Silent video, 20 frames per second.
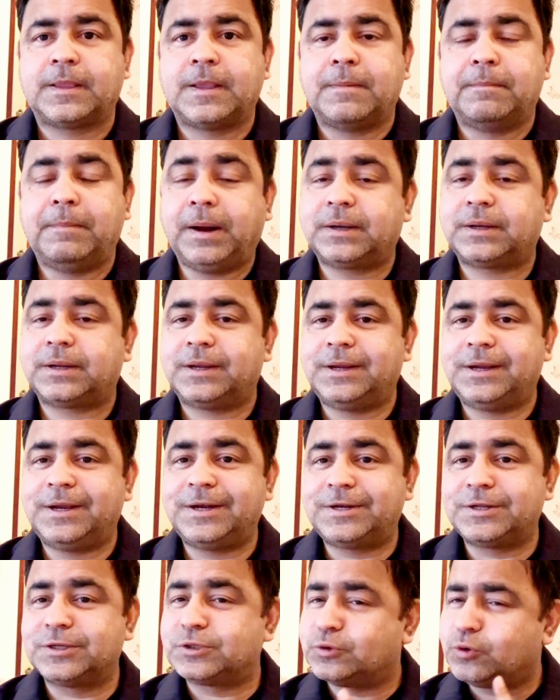But
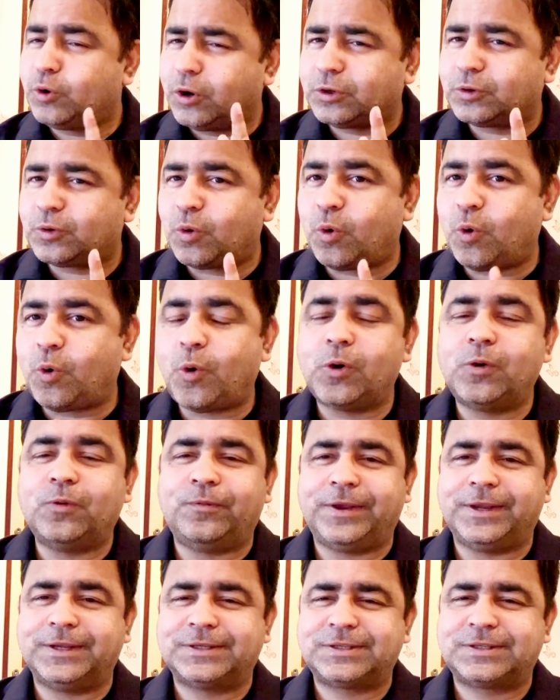it is not
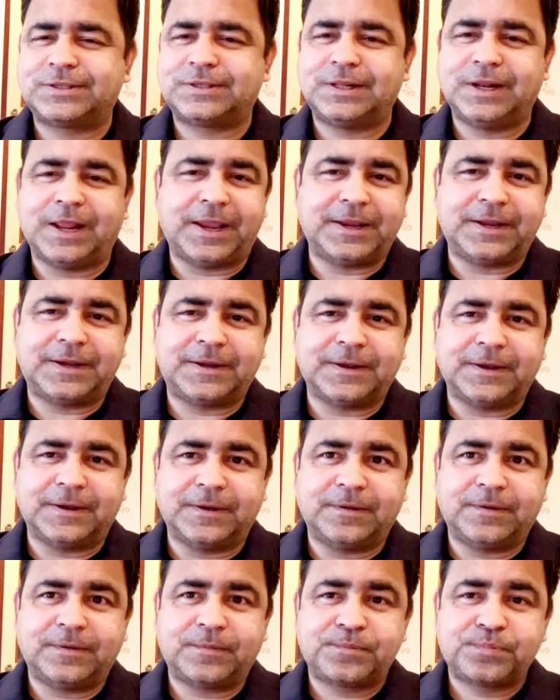always
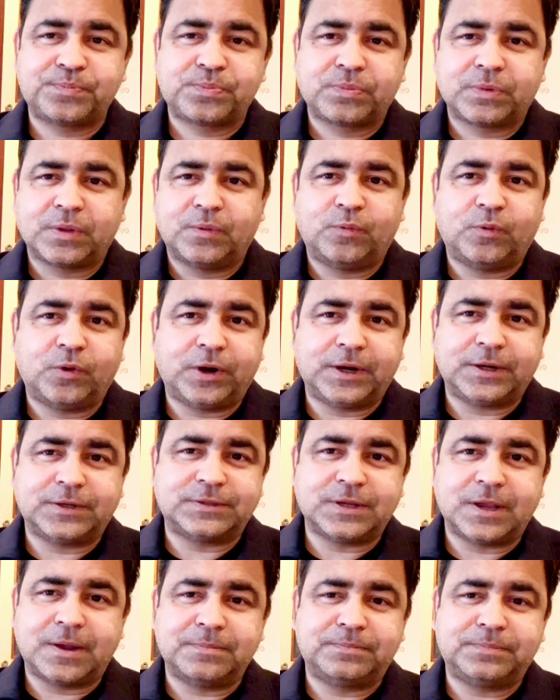for
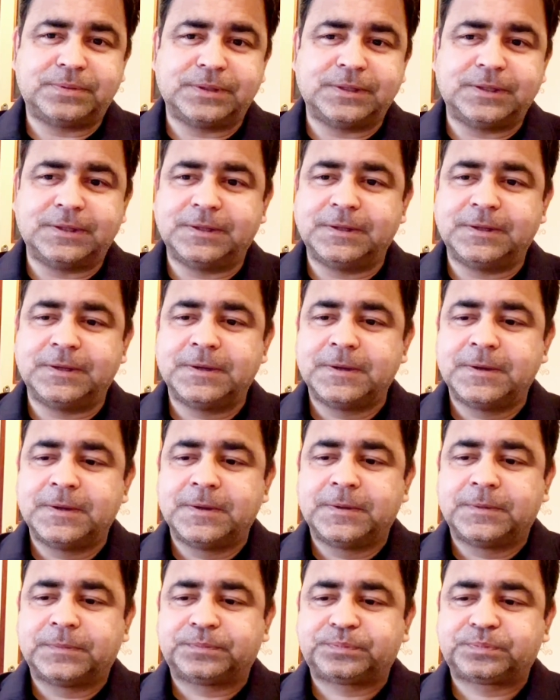example,
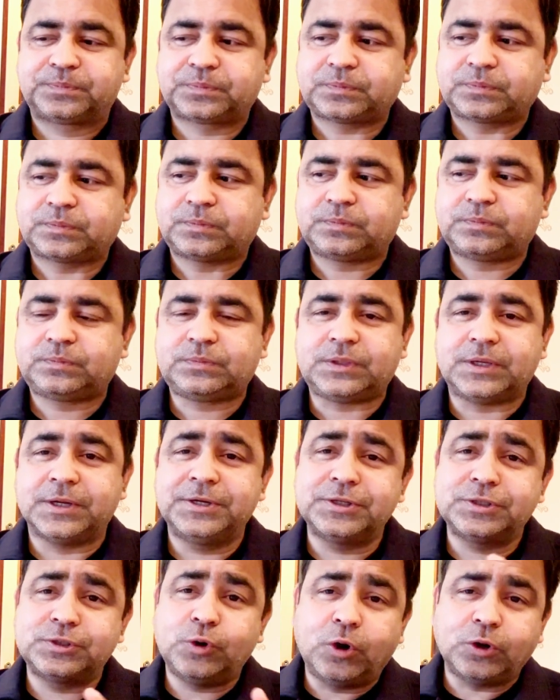it
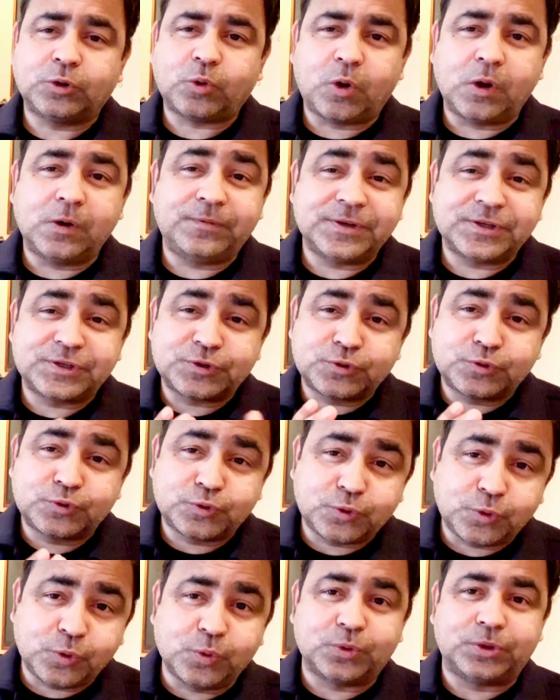is not always
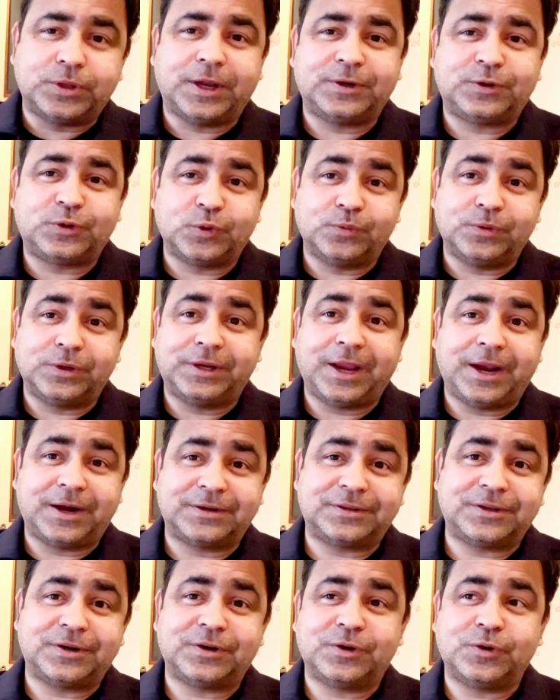true that you will
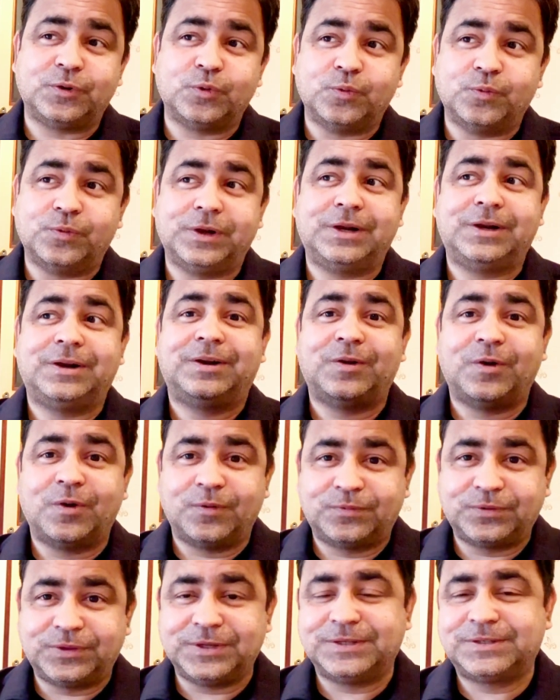get the renewal
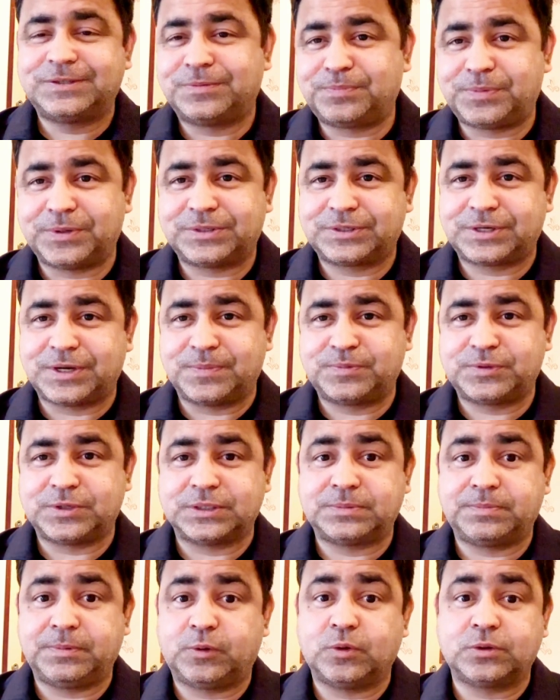of these
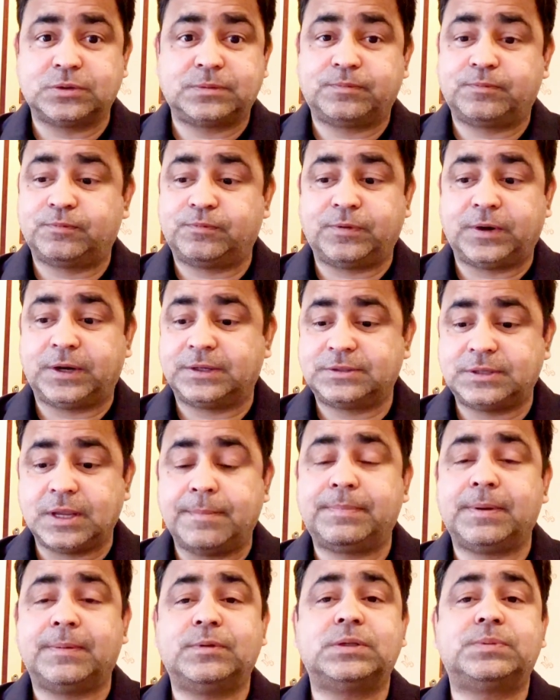prescriptions, because, for
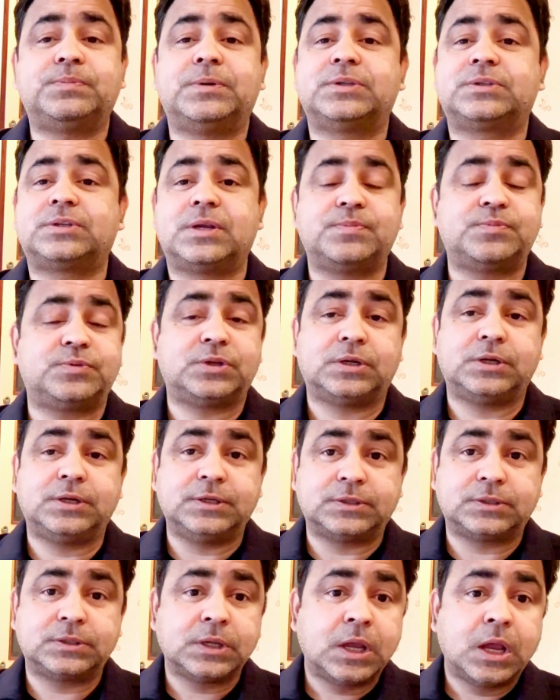example, if this prescription
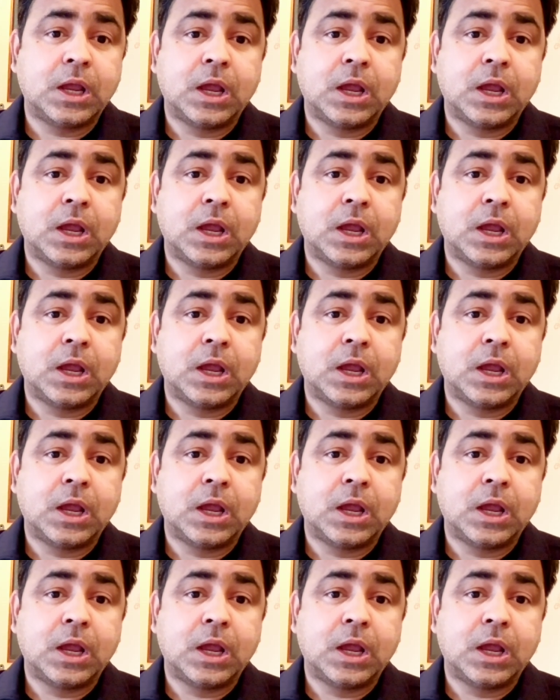is